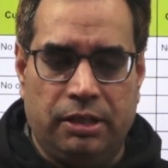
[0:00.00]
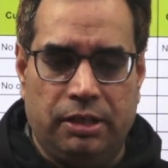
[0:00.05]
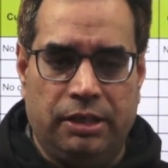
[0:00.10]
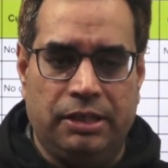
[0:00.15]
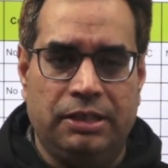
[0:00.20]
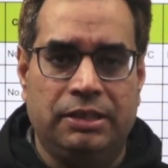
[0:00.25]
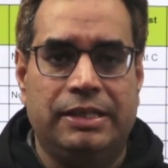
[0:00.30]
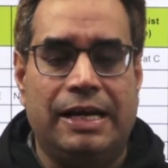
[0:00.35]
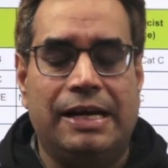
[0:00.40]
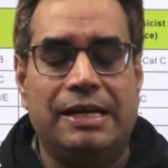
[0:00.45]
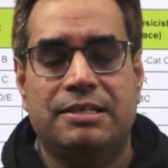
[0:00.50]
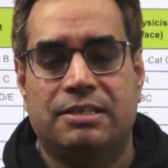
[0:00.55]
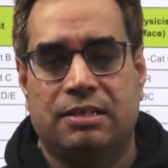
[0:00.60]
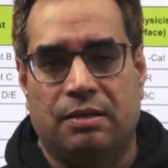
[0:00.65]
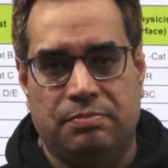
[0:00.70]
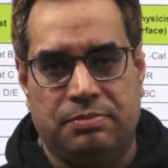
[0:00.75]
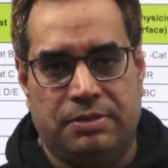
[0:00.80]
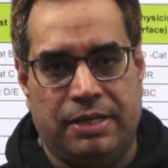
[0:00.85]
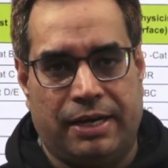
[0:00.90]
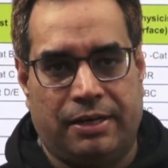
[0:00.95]
in that
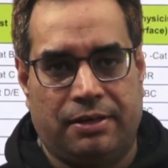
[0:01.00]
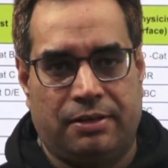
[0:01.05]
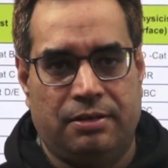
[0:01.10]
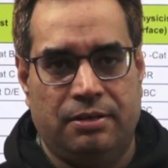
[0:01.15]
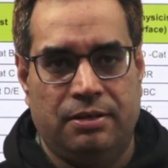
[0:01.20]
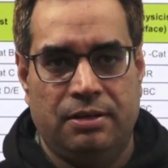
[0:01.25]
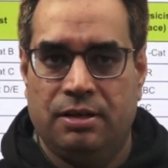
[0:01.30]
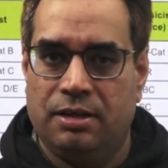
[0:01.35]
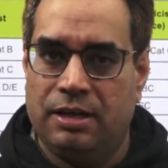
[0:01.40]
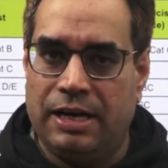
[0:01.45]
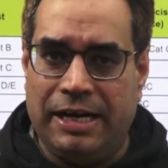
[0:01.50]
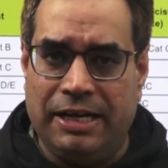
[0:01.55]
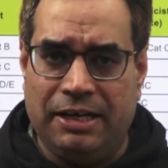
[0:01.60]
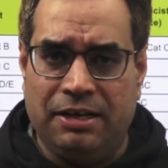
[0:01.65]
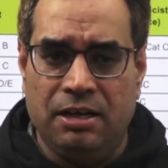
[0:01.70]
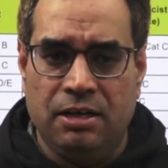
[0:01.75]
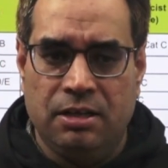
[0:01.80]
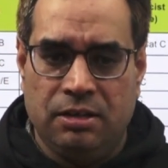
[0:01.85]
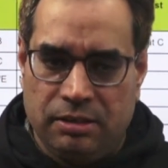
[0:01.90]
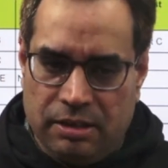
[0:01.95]
subject right
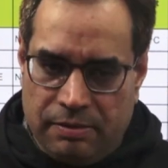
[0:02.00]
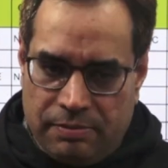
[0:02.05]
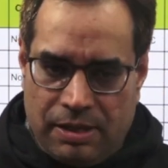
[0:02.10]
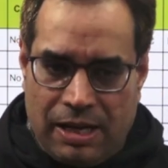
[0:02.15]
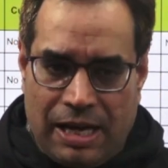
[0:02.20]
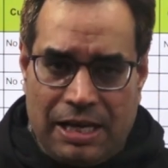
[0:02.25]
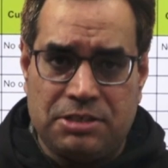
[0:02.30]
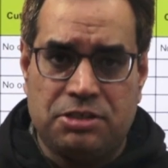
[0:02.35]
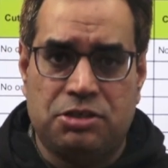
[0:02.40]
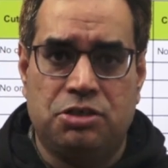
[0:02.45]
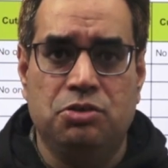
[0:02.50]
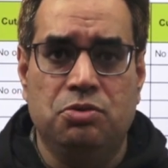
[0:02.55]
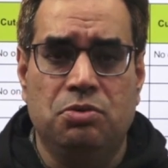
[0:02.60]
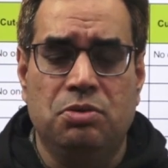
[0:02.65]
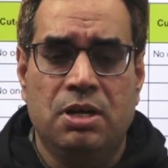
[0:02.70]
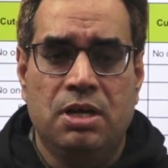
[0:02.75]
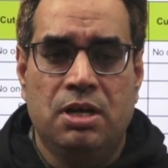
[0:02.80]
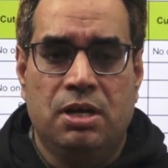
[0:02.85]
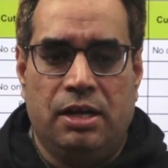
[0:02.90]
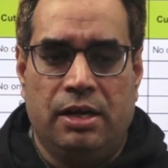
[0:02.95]
they will ask you
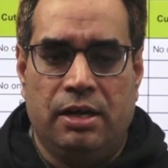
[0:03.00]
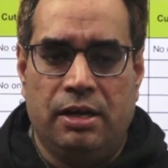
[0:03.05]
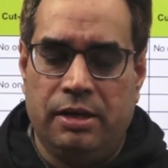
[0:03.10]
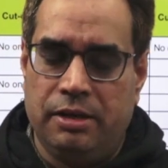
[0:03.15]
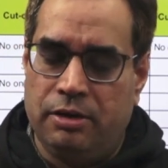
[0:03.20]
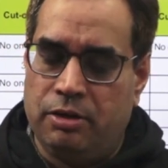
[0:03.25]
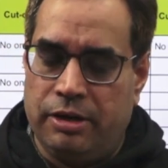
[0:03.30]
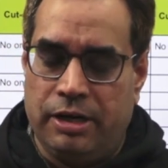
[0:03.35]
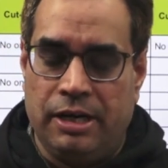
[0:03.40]
uh,